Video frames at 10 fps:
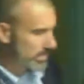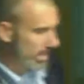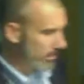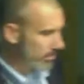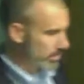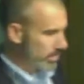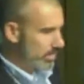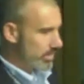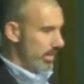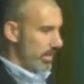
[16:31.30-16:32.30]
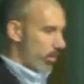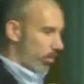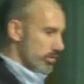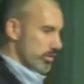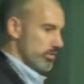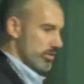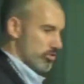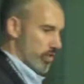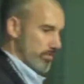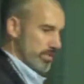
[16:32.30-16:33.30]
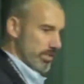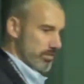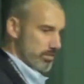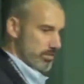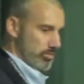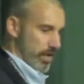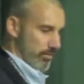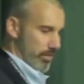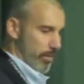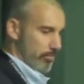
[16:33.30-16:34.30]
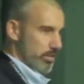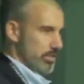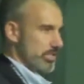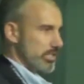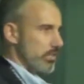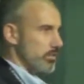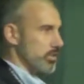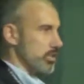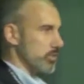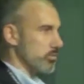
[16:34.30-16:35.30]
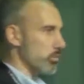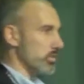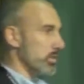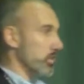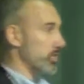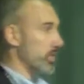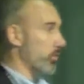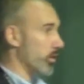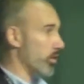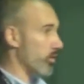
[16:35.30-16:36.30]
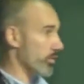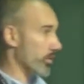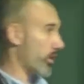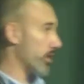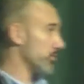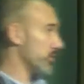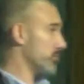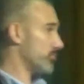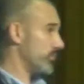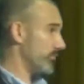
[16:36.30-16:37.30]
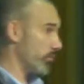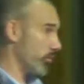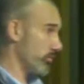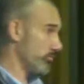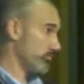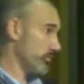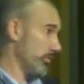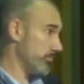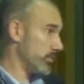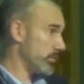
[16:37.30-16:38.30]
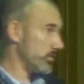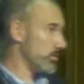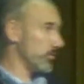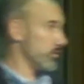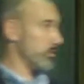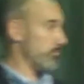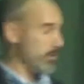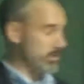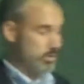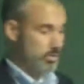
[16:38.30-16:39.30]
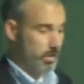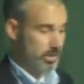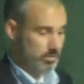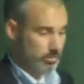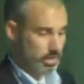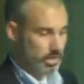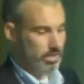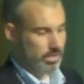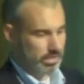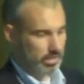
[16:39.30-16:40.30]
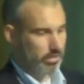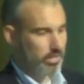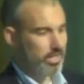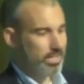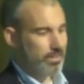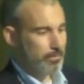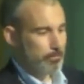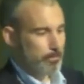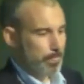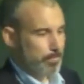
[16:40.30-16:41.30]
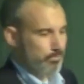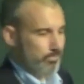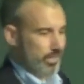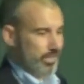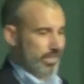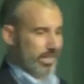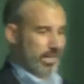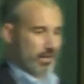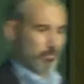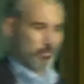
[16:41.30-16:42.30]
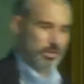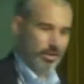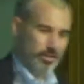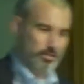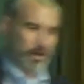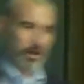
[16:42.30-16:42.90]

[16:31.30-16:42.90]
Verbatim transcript: to a PSAP. Also to trauma centers, traffic operation centers, because wouldn't DOT want to know where the crash was before, as soon as, as soon as possible, et cetera. And we